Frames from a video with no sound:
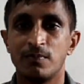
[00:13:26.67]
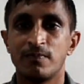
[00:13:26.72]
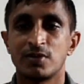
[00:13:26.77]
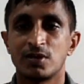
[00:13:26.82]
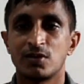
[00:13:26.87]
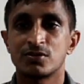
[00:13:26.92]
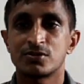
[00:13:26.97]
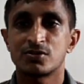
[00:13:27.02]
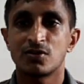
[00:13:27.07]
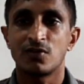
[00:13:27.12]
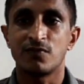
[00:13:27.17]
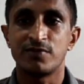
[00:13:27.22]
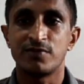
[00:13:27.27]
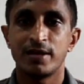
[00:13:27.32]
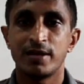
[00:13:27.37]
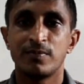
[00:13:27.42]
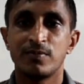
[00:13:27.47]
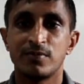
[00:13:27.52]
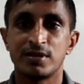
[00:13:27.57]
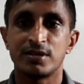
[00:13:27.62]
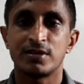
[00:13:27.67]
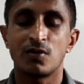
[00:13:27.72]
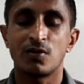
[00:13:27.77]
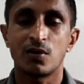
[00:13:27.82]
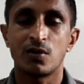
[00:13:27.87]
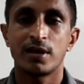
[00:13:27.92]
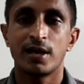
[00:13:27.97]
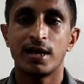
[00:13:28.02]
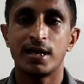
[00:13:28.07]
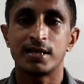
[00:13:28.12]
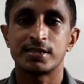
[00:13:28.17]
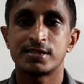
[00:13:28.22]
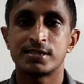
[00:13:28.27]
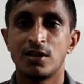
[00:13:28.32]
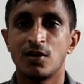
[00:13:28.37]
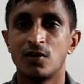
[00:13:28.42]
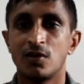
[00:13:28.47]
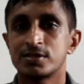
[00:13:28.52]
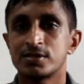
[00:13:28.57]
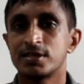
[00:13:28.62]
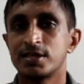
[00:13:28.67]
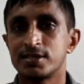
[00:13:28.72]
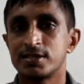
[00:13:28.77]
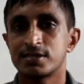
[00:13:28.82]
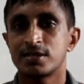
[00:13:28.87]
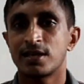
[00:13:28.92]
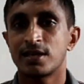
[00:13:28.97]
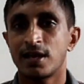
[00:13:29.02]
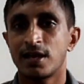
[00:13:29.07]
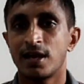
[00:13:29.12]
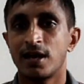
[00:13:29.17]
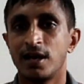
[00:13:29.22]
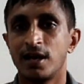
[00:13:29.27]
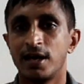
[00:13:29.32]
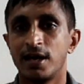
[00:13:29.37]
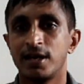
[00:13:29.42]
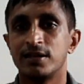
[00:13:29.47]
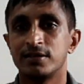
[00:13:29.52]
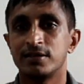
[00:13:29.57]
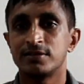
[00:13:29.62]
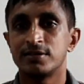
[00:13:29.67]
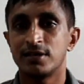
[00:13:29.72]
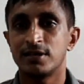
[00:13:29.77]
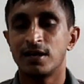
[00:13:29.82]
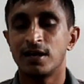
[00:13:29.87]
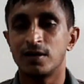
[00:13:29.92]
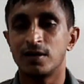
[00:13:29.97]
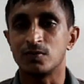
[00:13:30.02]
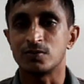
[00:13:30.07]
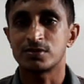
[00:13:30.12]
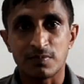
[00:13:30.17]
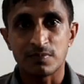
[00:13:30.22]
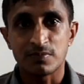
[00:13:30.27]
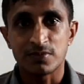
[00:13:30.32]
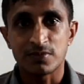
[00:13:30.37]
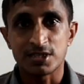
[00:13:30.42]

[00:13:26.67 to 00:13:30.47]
Because of them, Tony has lost his care and the house.